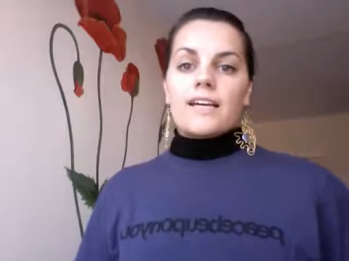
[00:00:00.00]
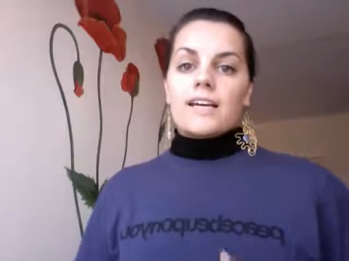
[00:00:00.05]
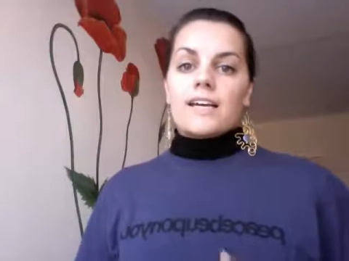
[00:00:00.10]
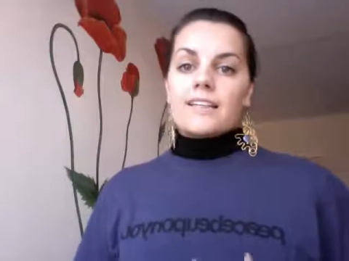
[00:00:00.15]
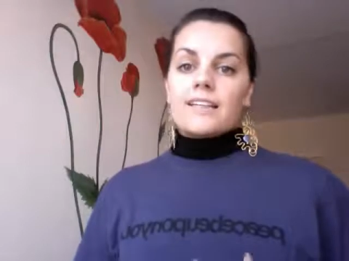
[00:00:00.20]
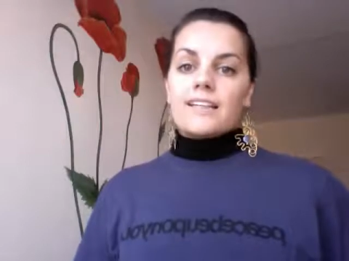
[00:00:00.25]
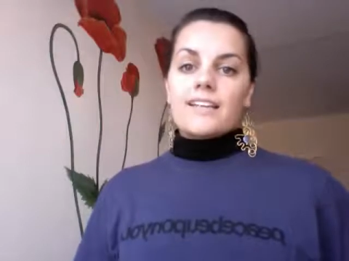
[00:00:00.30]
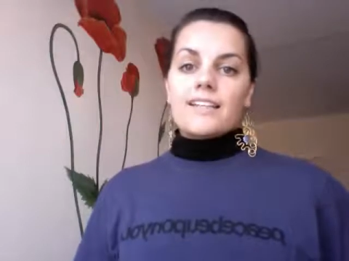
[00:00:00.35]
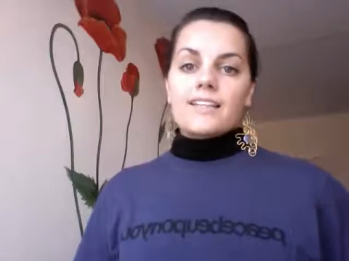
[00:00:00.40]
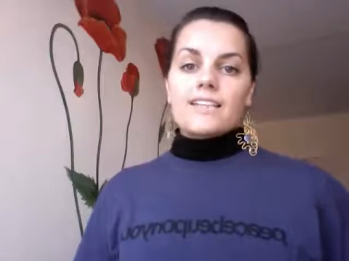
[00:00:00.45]

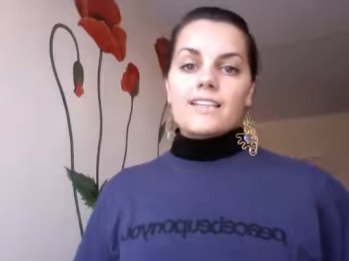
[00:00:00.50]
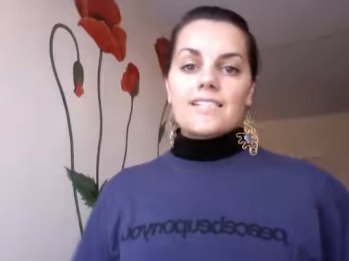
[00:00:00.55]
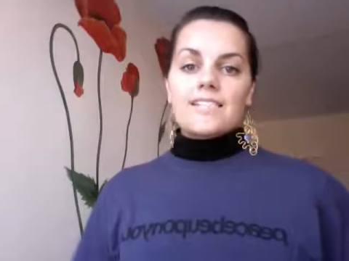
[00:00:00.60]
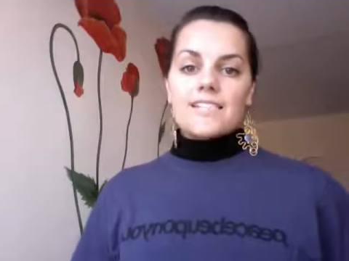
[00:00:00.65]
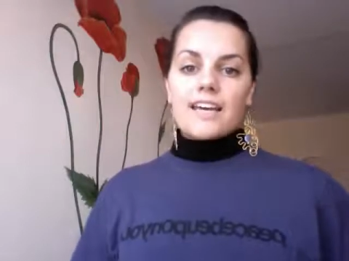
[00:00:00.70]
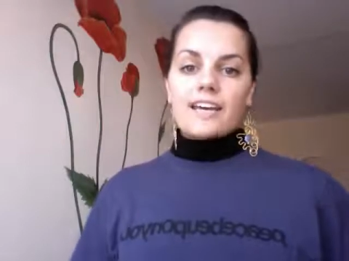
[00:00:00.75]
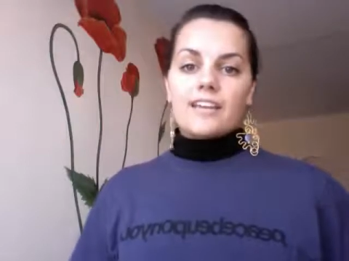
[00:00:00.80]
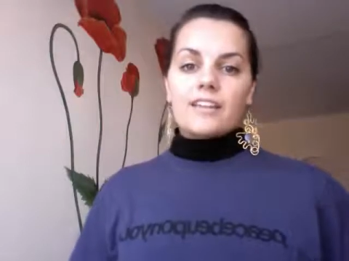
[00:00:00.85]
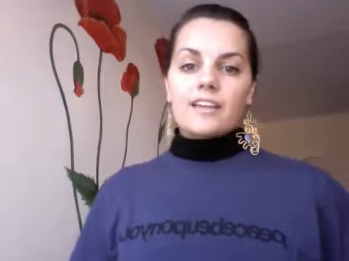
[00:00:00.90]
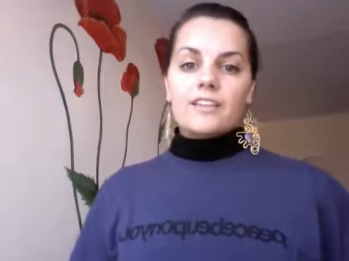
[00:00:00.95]
Then the
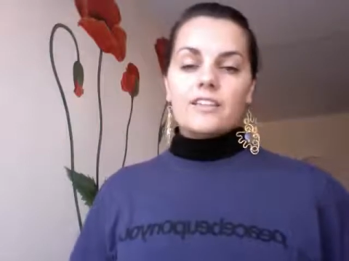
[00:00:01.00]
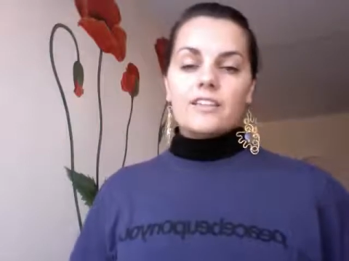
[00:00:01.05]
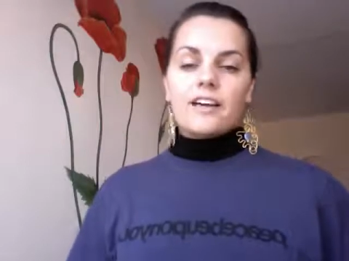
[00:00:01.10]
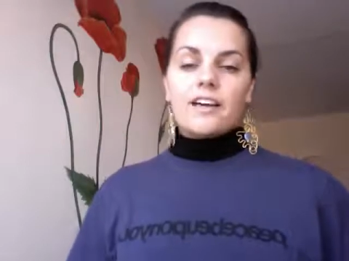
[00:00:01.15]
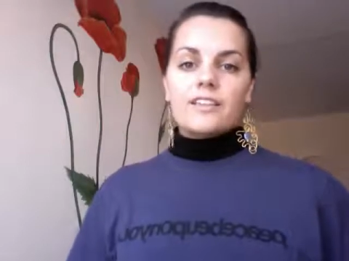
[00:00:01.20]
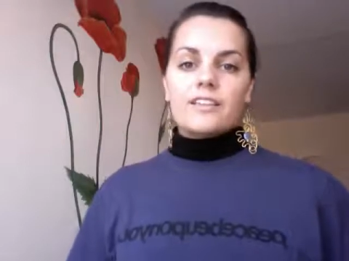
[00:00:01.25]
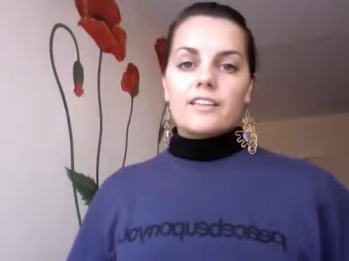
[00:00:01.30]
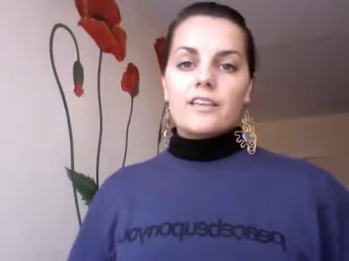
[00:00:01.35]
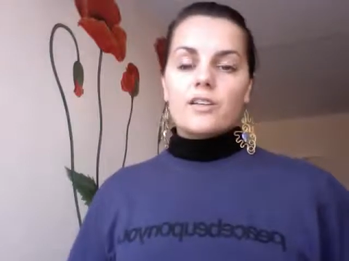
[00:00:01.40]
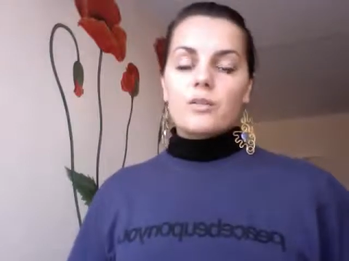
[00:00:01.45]
second,
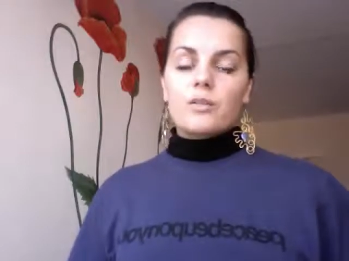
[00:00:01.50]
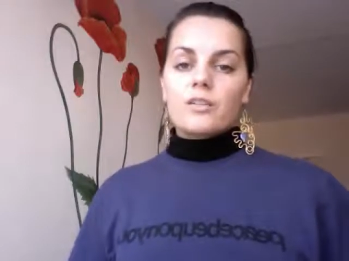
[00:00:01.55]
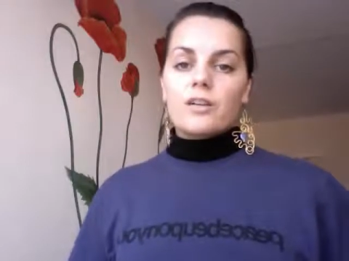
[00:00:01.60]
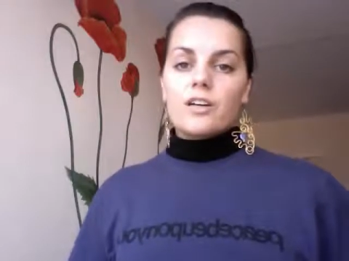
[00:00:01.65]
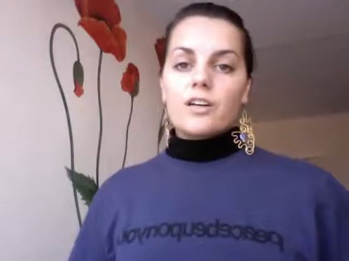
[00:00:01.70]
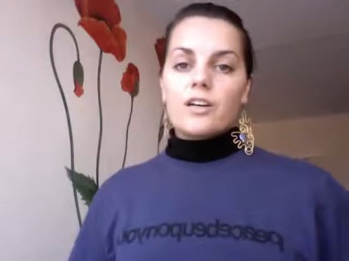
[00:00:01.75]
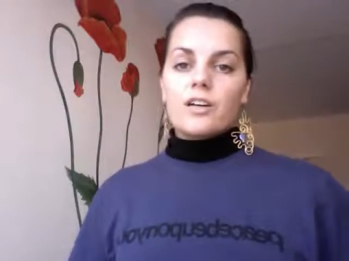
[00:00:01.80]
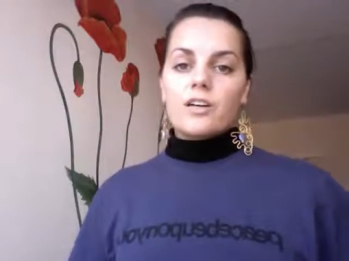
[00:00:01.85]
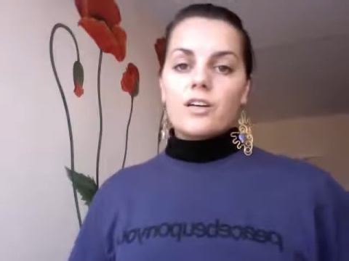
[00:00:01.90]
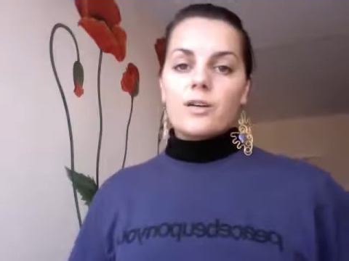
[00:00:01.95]
I think,
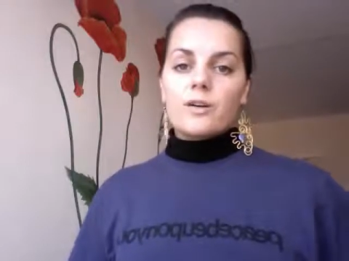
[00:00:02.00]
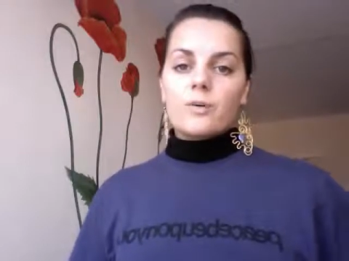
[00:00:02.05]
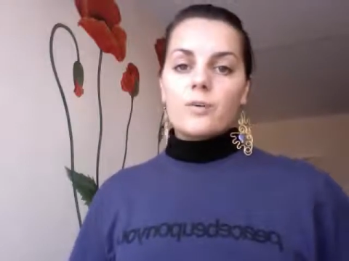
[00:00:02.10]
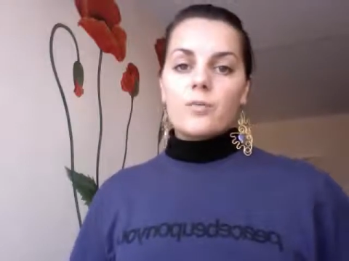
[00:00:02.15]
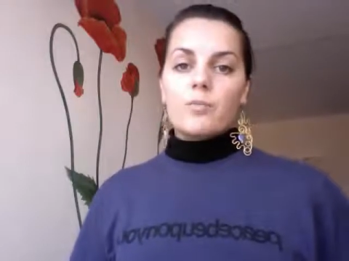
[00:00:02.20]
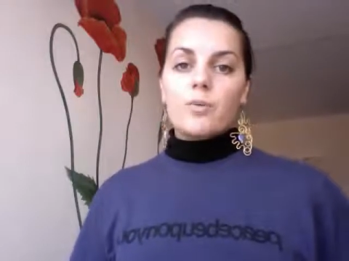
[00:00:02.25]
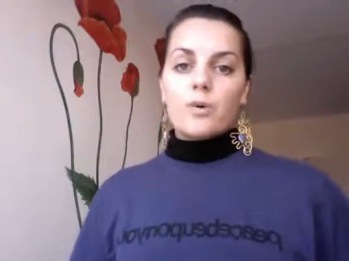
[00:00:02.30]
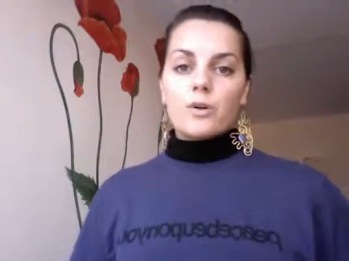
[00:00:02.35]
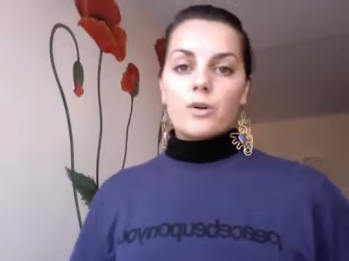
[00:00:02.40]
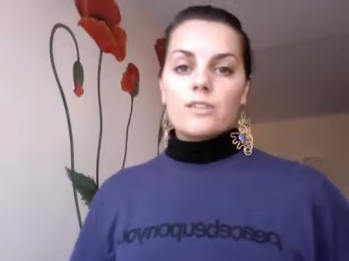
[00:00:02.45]
uh,
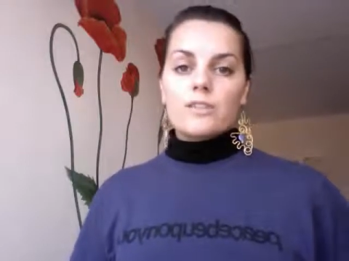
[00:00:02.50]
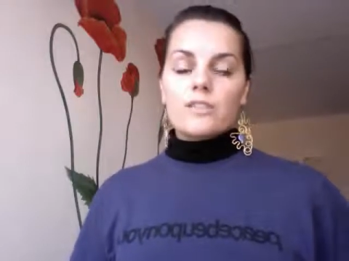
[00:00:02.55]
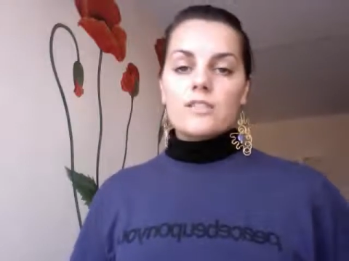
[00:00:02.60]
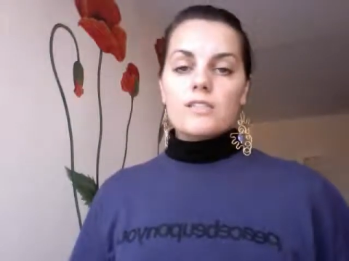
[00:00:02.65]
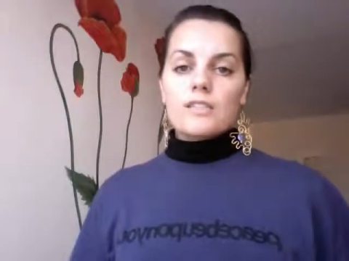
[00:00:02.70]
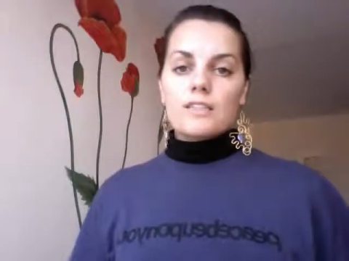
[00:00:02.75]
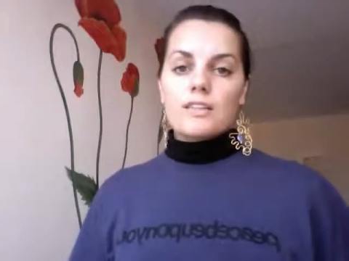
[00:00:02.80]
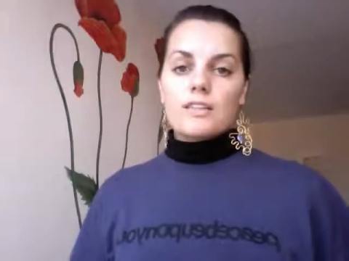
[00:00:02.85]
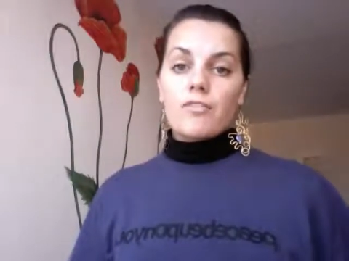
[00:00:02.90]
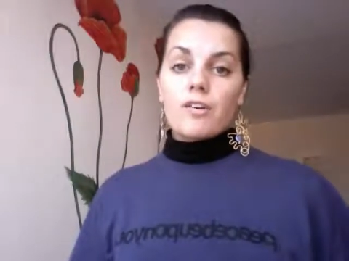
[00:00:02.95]
important
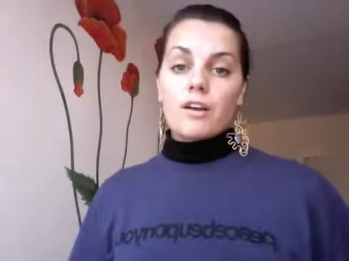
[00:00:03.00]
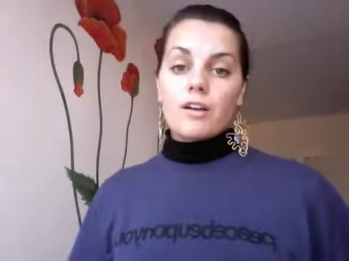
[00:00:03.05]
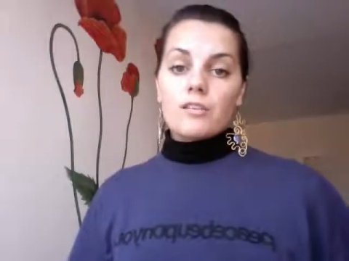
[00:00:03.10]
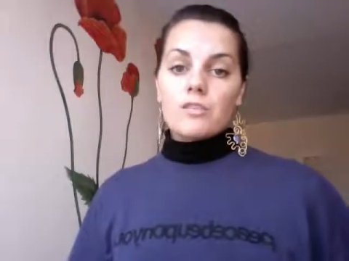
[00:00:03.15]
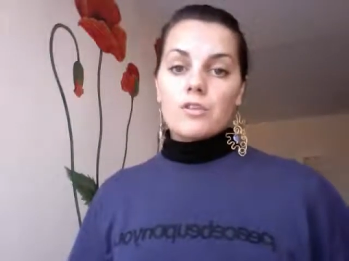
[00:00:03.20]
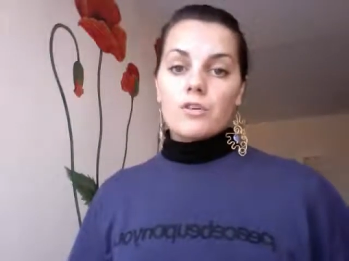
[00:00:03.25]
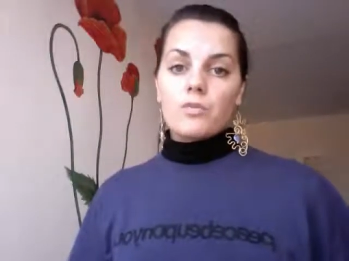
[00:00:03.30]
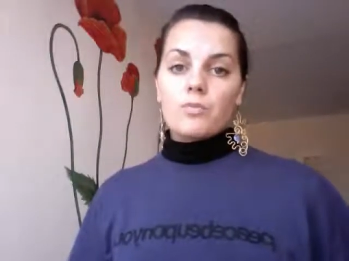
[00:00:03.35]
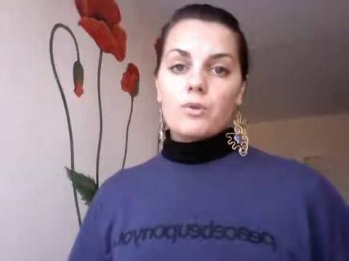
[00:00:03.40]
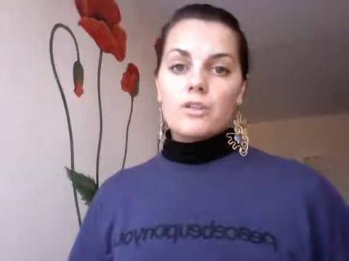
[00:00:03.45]
significance
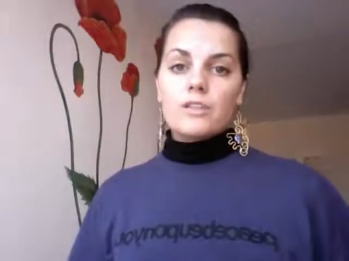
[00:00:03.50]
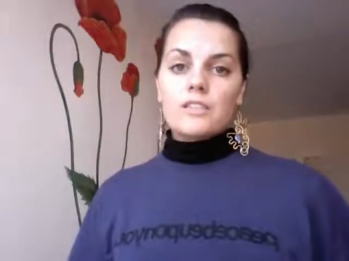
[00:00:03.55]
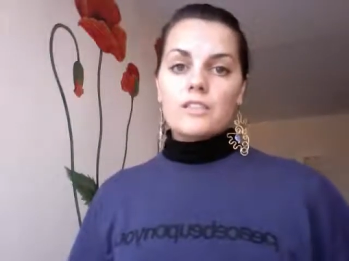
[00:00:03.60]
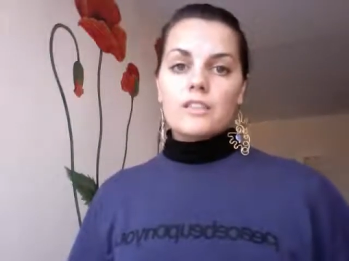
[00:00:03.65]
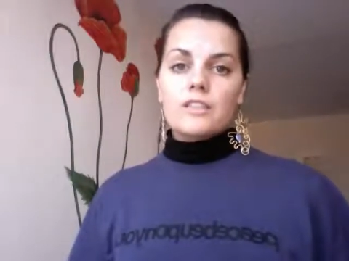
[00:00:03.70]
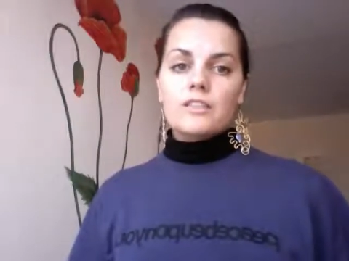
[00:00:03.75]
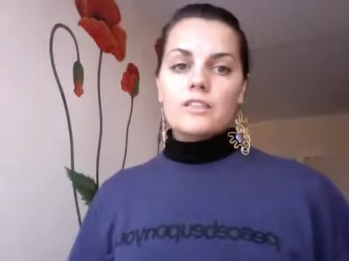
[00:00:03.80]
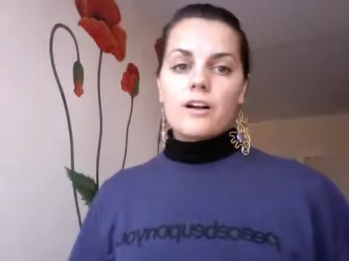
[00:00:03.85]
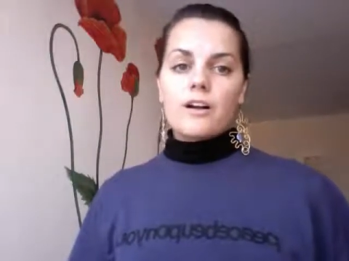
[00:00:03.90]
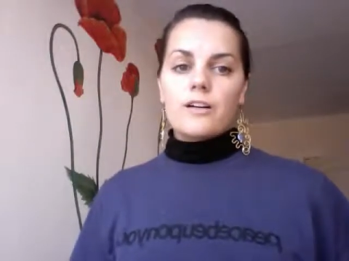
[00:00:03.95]
of
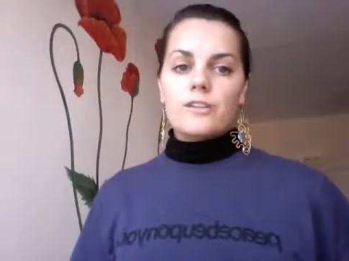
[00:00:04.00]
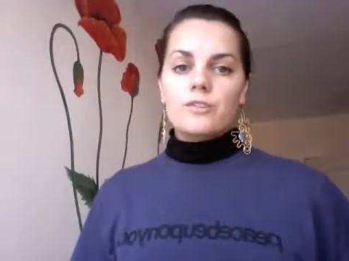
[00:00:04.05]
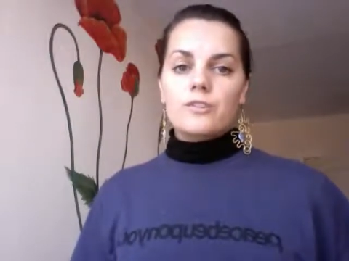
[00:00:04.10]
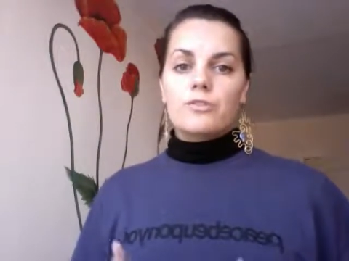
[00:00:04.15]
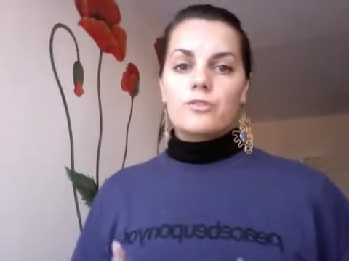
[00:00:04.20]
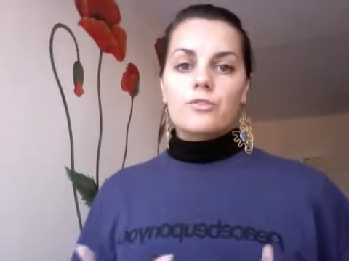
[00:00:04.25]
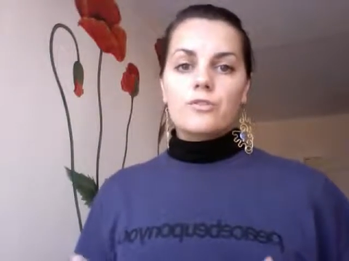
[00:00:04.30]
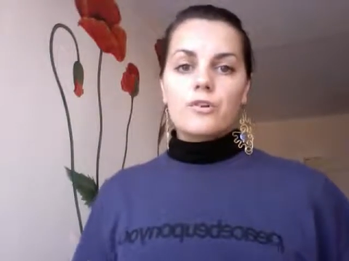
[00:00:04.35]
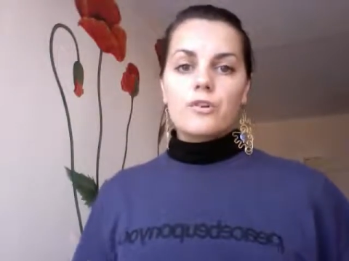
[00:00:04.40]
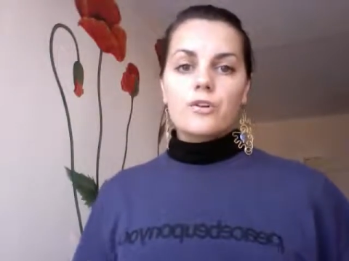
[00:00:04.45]
political art,
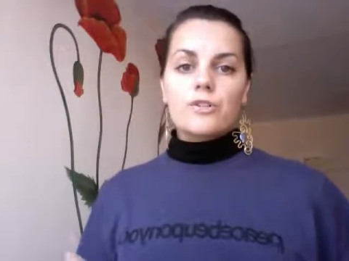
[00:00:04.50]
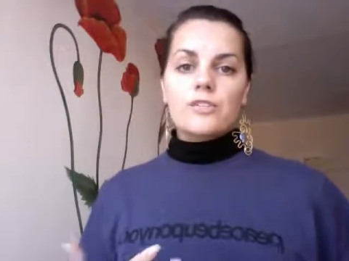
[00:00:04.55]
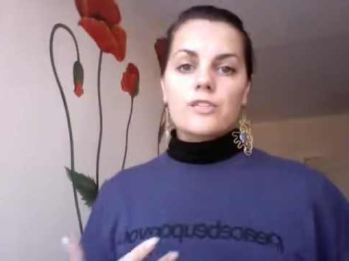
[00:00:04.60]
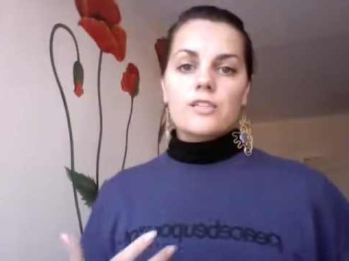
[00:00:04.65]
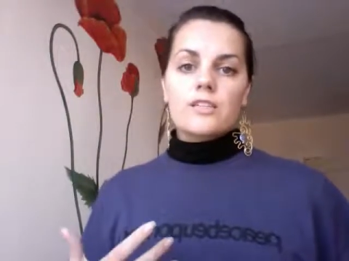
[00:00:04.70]
of course,